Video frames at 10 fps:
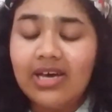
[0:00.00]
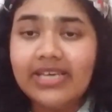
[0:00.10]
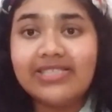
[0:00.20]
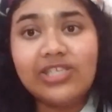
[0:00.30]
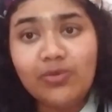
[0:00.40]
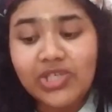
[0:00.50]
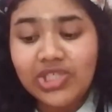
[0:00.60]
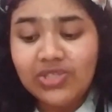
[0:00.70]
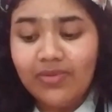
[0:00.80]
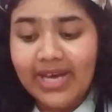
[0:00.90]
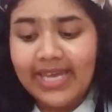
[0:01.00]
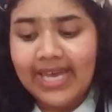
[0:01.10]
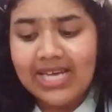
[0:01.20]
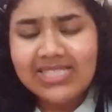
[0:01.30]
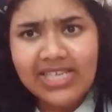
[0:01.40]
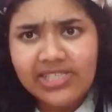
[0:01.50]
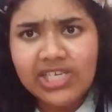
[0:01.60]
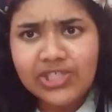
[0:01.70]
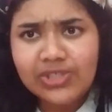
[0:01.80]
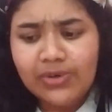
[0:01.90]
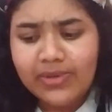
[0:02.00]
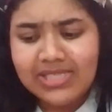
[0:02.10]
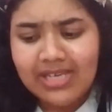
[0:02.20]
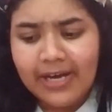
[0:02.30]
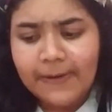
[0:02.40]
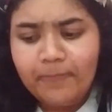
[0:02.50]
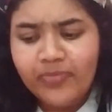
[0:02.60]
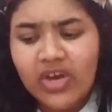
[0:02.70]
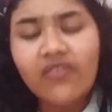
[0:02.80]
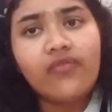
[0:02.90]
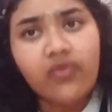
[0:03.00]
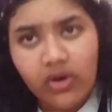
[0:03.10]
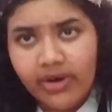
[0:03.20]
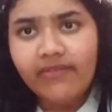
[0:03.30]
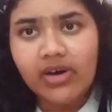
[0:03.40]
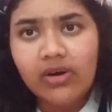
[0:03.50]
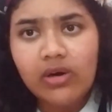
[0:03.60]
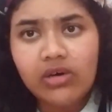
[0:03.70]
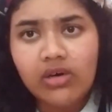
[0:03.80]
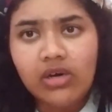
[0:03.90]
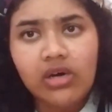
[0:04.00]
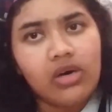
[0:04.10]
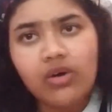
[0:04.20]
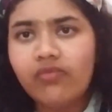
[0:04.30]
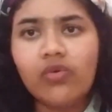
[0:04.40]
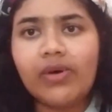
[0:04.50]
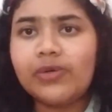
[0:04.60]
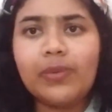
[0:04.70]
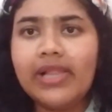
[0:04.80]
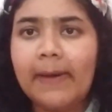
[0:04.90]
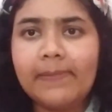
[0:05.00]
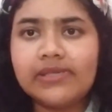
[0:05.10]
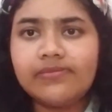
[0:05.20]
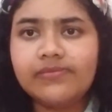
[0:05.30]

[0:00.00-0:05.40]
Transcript: in situations where he has the intention to reside forever for what will happen.